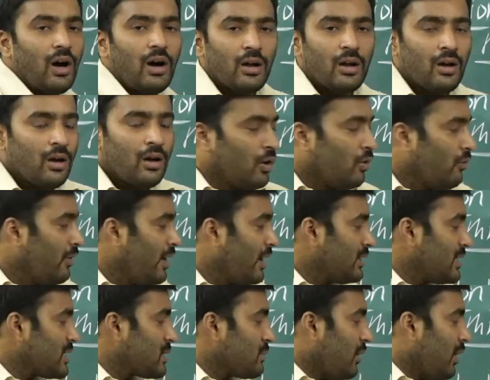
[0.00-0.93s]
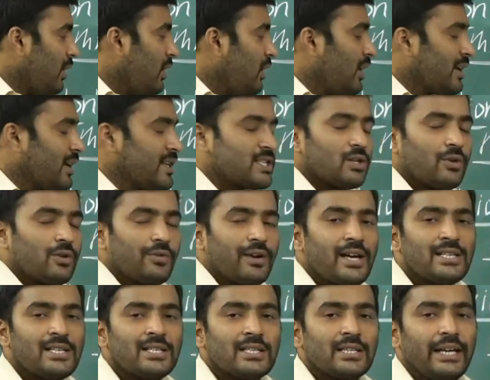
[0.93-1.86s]
R where the small r is
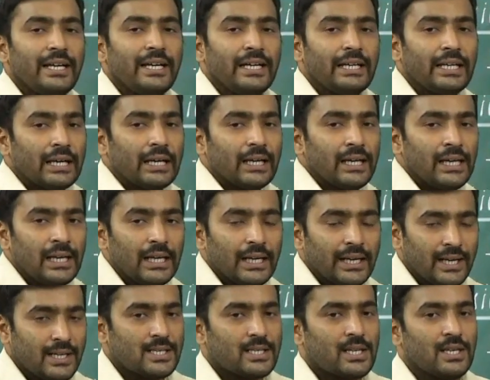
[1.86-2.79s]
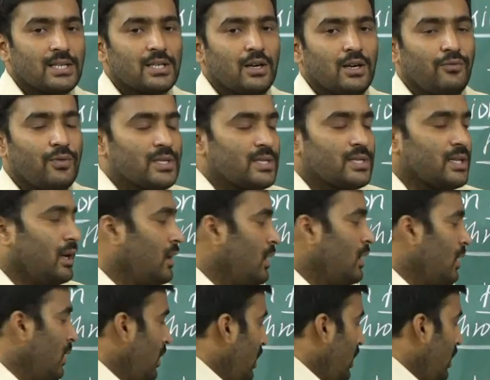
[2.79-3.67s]
known as internal resistance of a cell.